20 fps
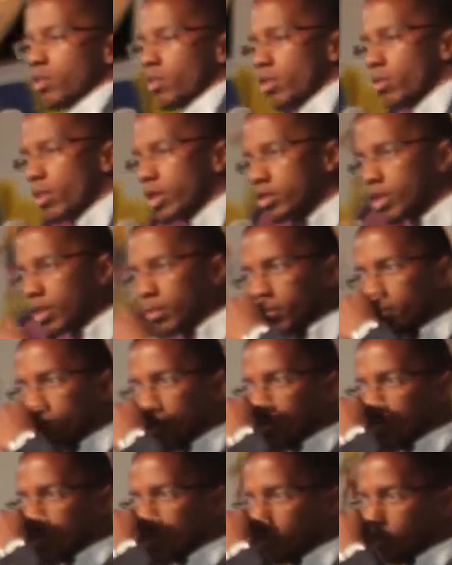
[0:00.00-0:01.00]
essentially what it was.
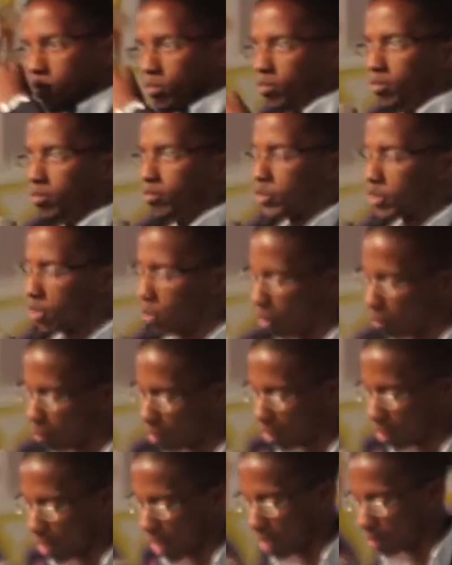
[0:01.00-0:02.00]
So
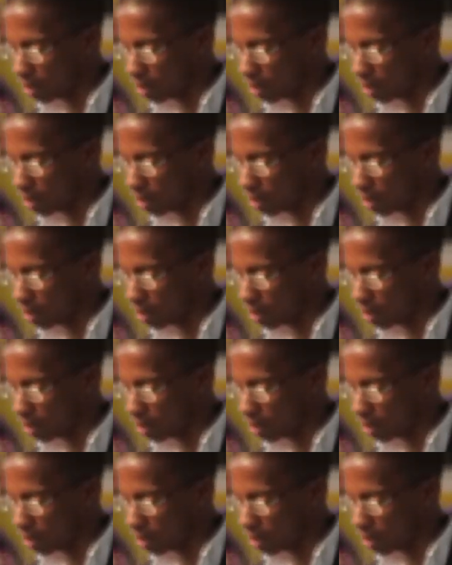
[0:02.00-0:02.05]
what we